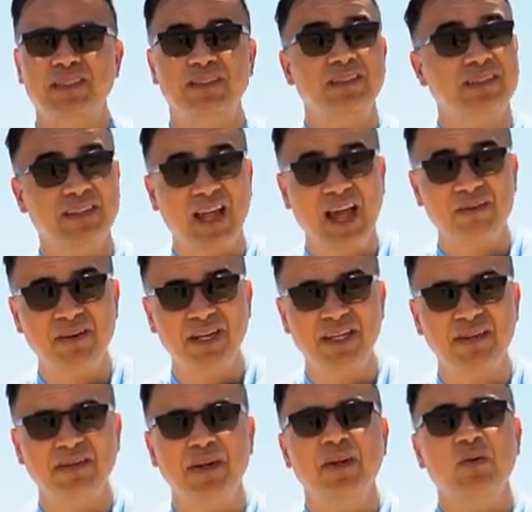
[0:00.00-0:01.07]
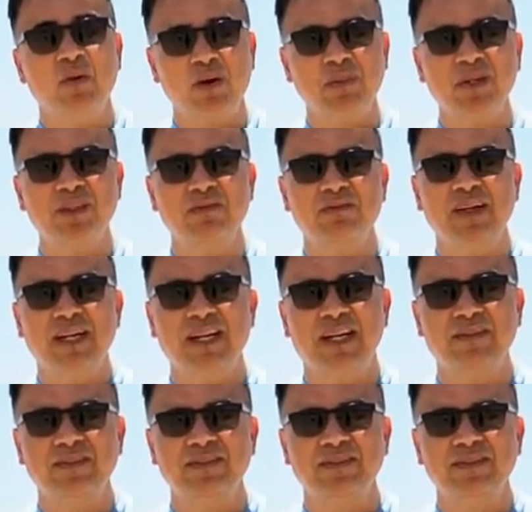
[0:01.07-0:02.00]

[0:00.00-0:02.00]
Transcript: Does he have any? We're about to find out.